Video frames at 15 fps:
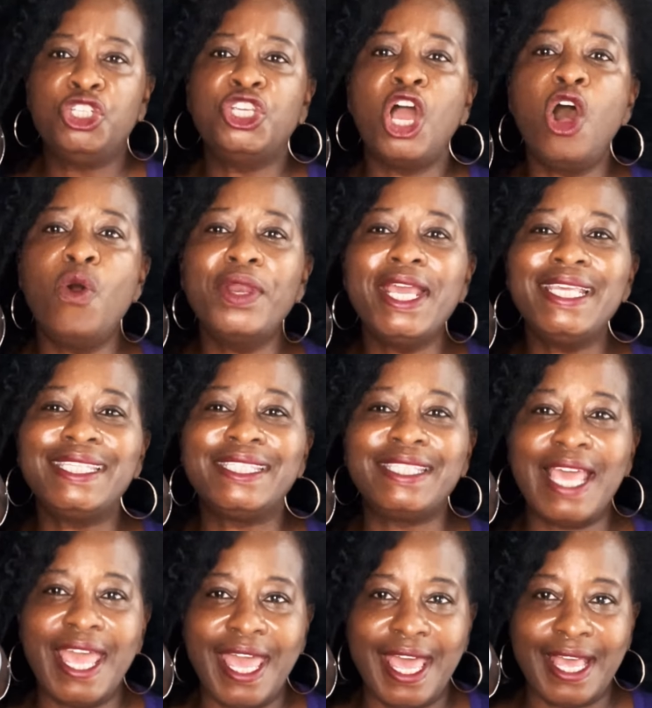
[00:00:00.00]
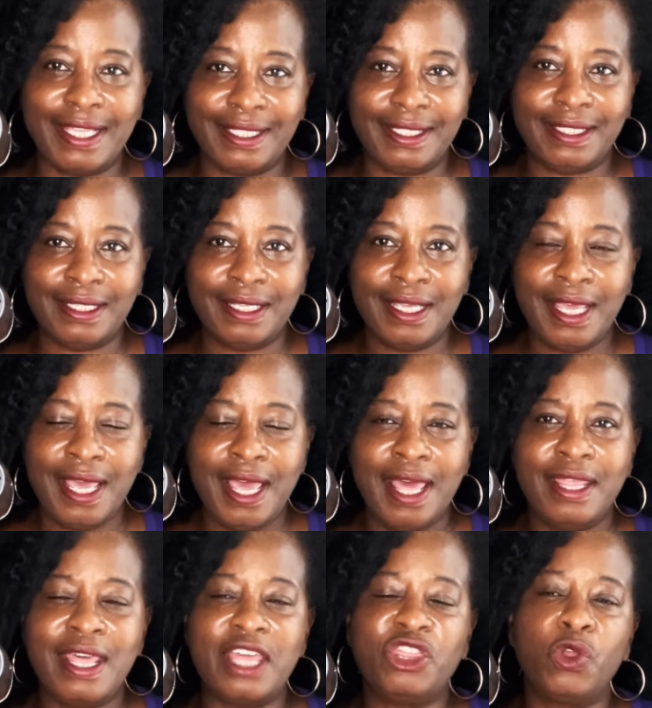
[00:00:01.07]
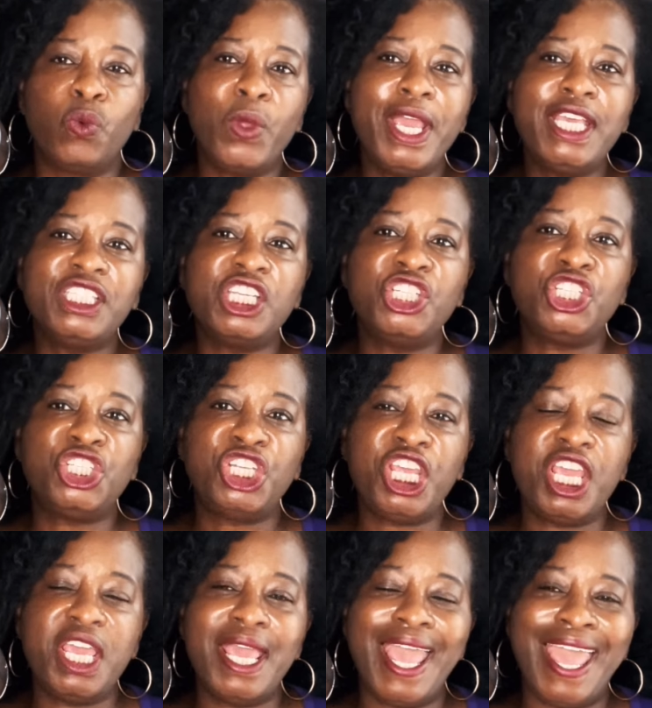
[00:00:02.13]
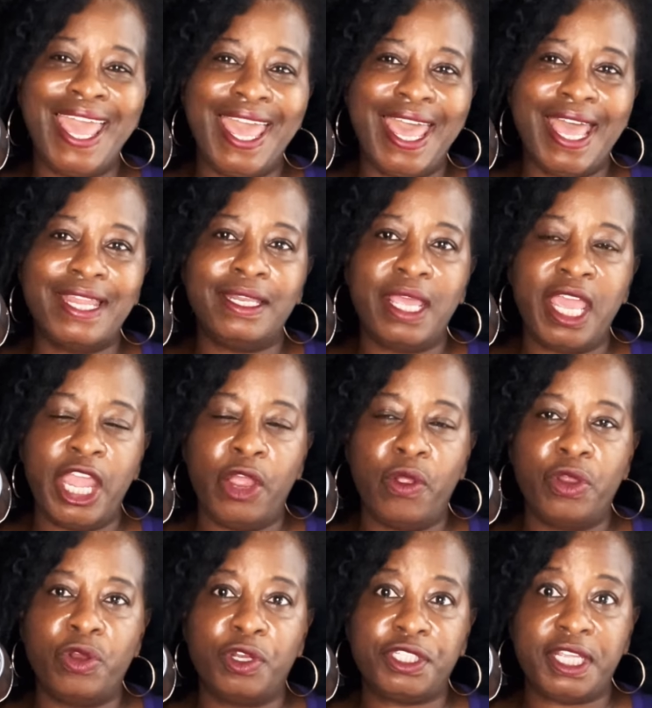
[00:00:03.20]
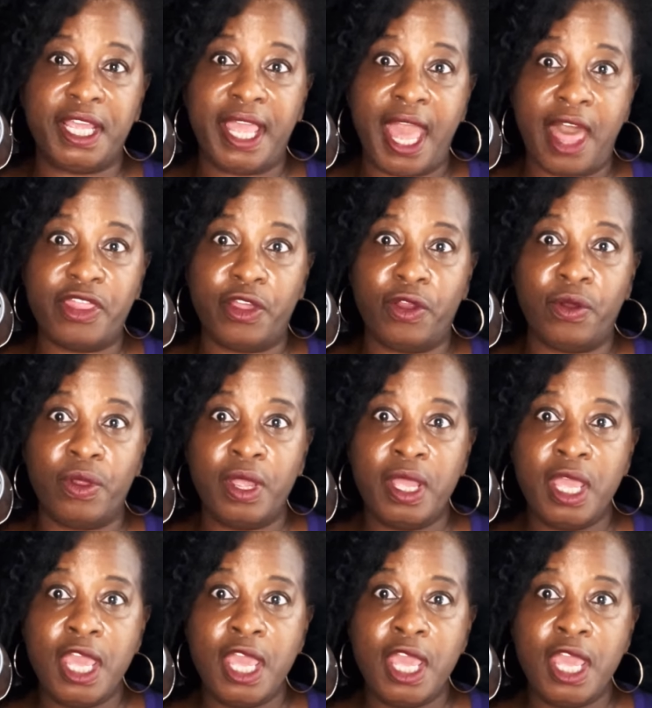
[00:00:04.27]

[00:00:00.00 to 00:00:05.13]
Jody says that the reason she and Aaron are together